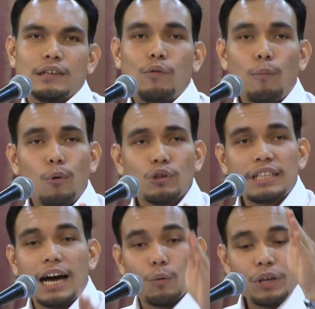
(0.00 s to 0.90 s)
For
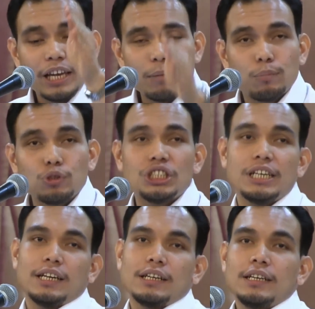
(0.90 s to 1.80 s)
POTA, we keep
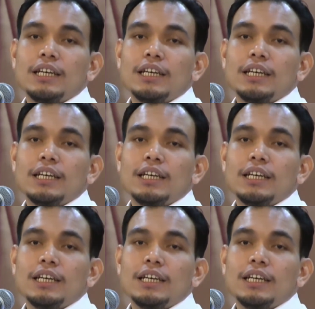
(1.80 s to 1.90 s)
pushing.